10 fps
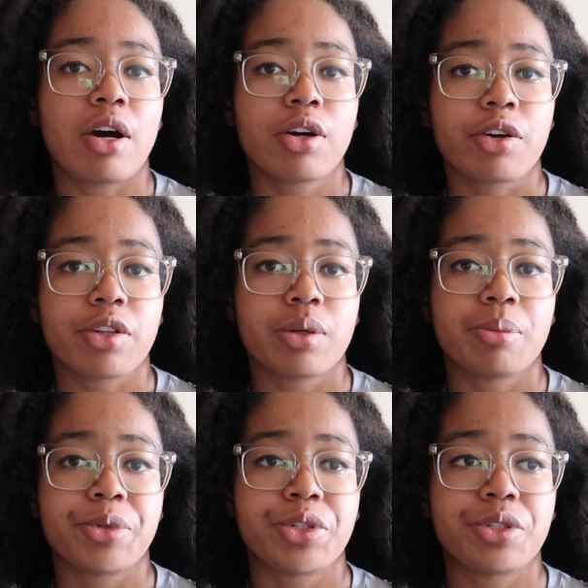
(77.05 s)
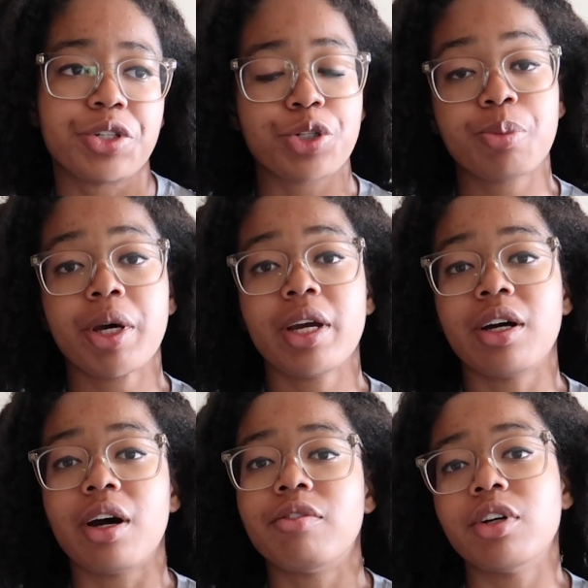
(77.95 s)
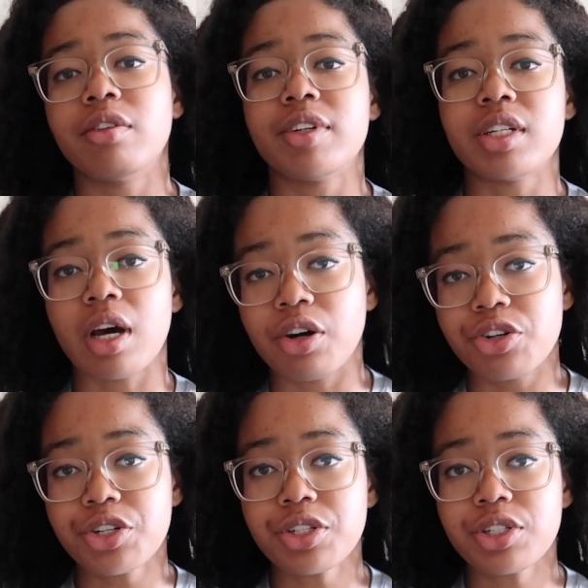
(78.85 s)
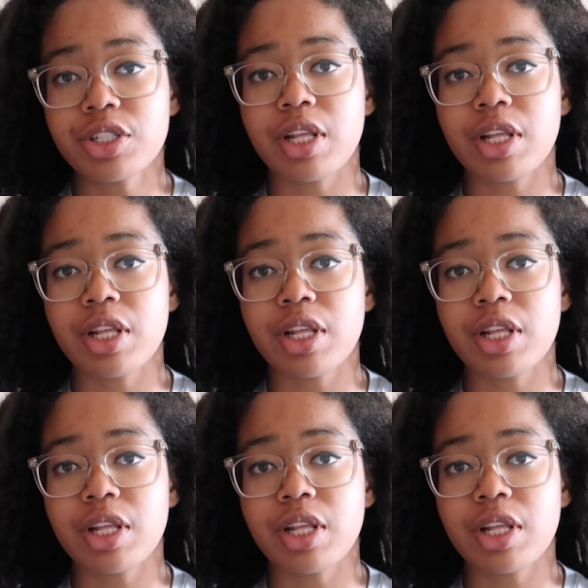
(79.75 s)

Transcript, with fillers: algorithm to display a level of intelligence